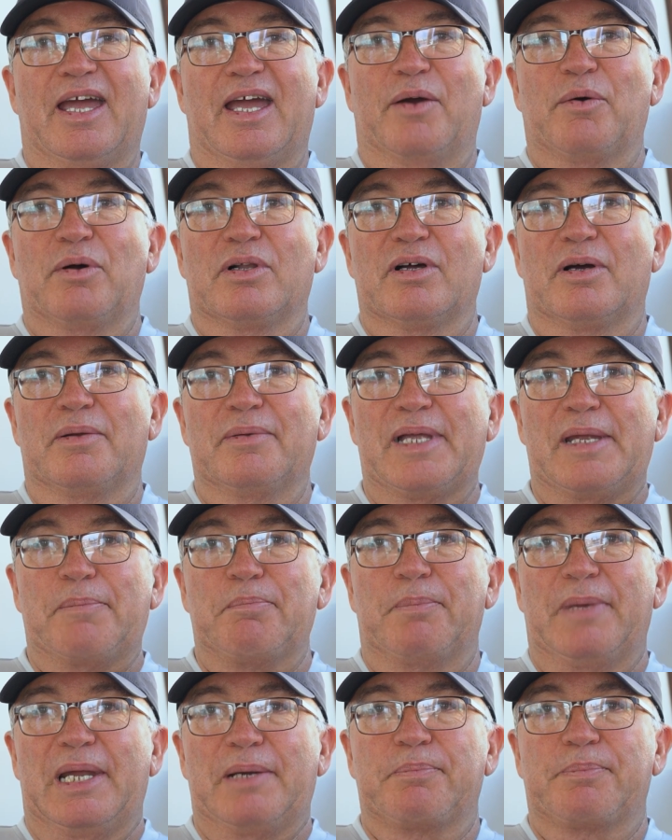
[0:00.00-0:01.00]
Yeah, well, I
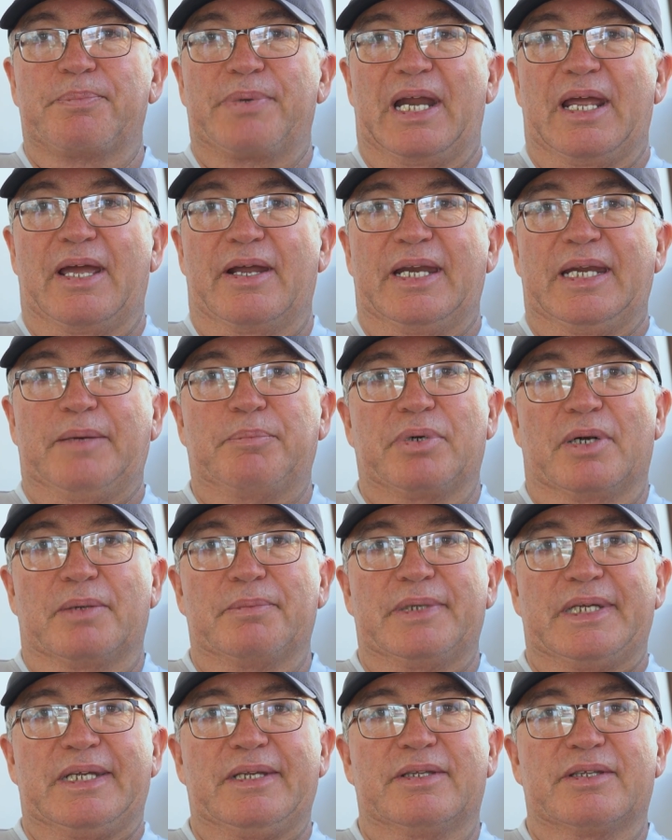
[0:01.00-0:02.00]
met Brownie
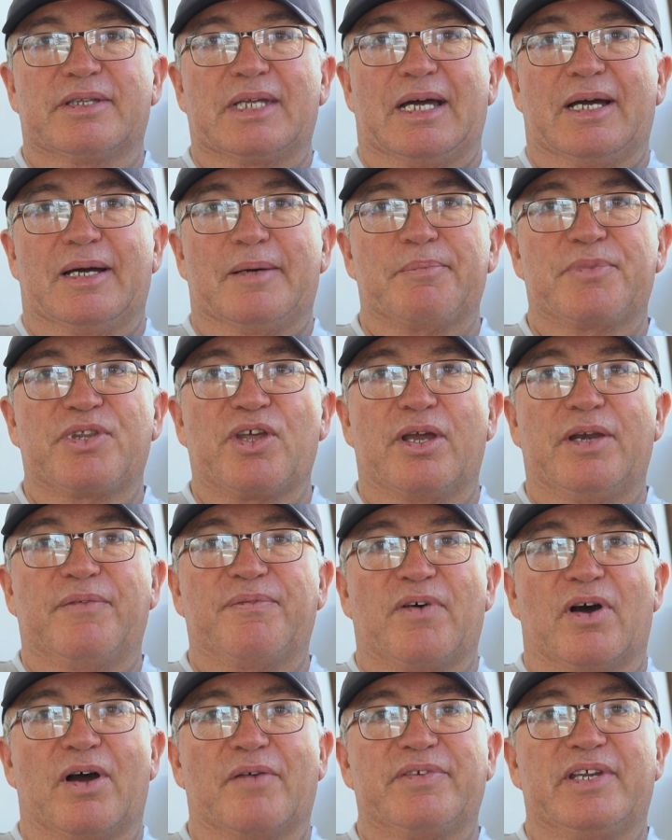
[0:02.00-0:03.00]
probably
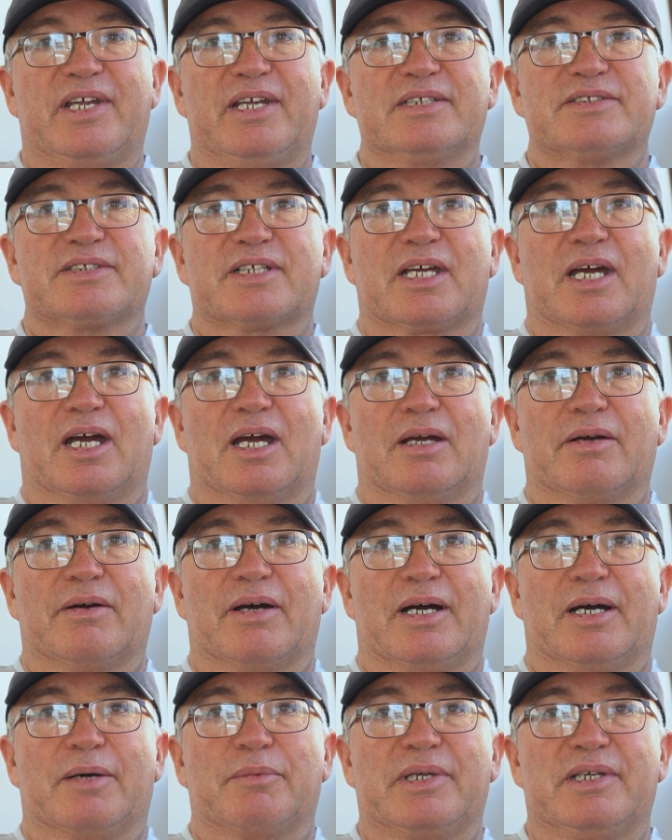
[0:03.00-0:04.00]
35 years
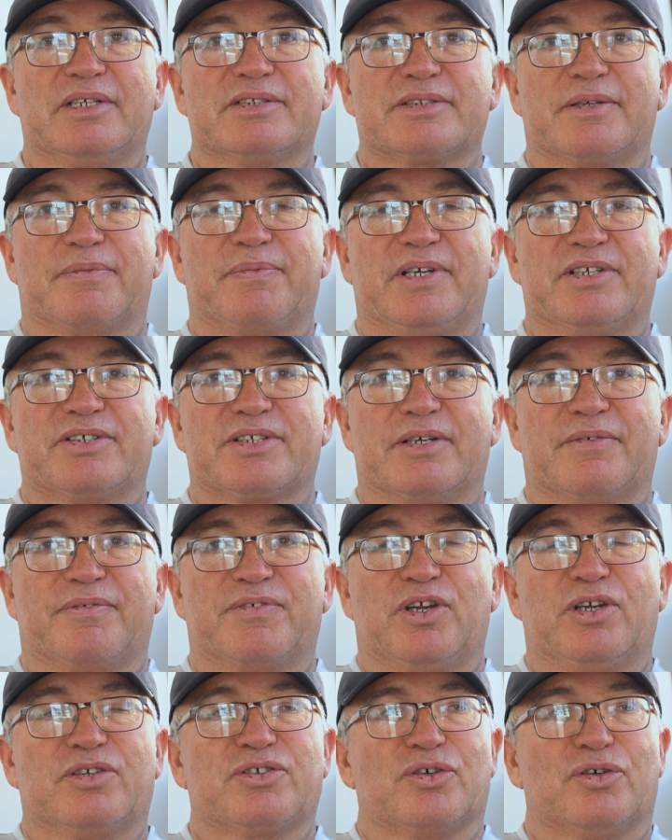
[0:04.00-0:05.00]
ago. We used to fish in a
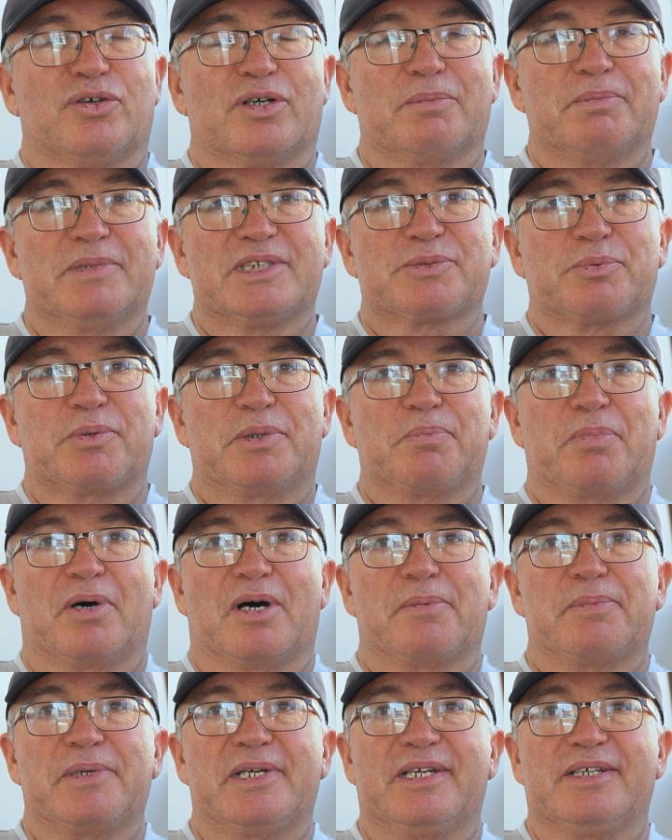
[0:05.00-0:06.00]
few tournaments with
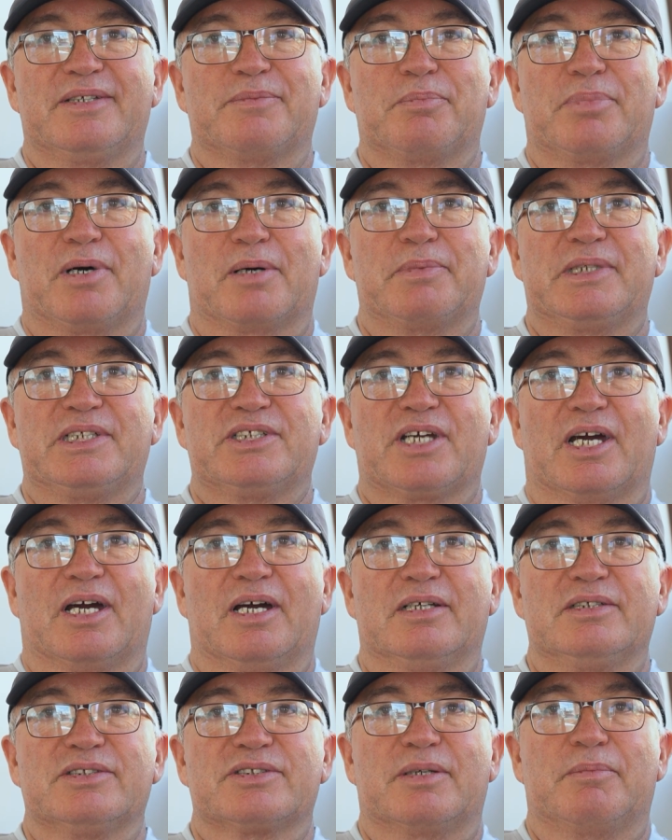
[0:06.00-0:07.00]
Bobby
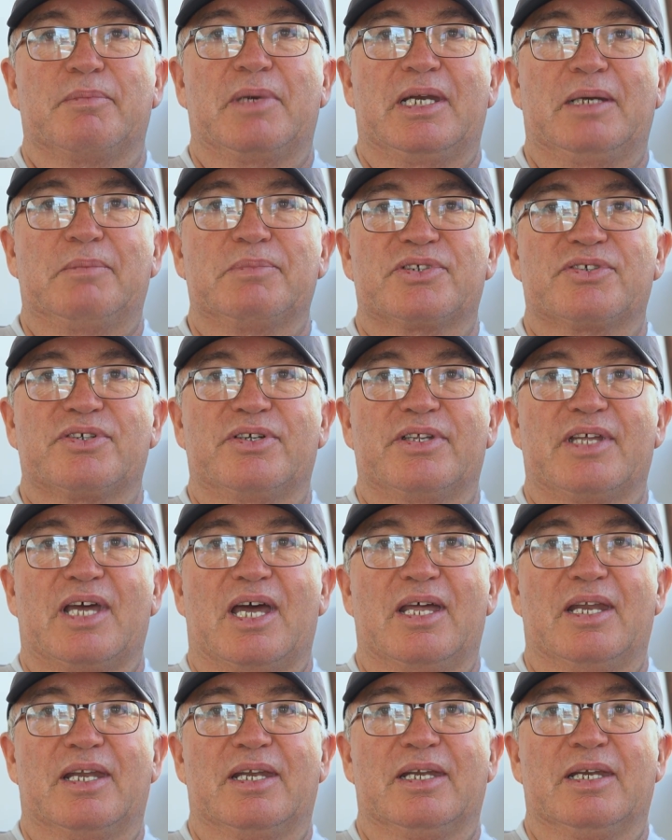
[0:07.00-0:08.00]
Jones, and met him through
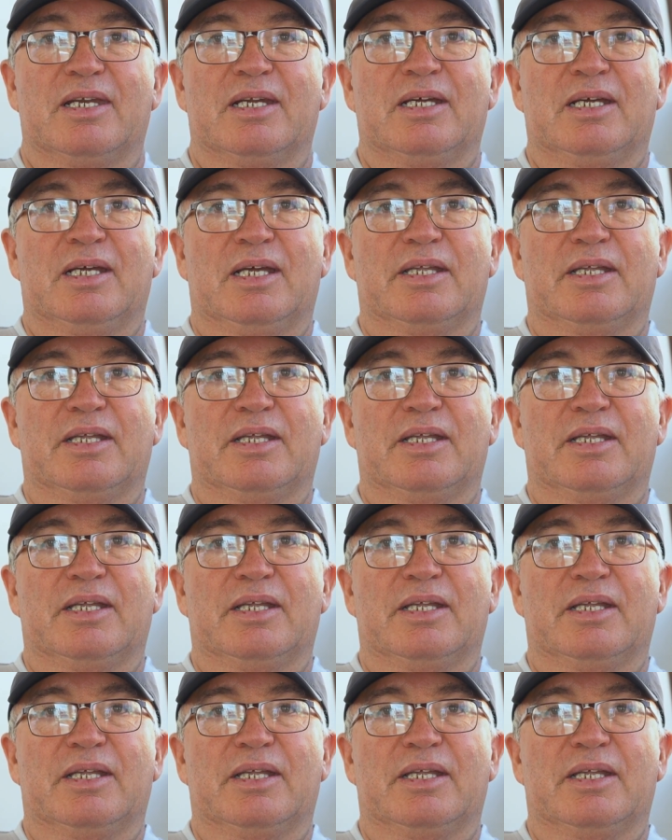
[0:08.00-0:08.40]
that, and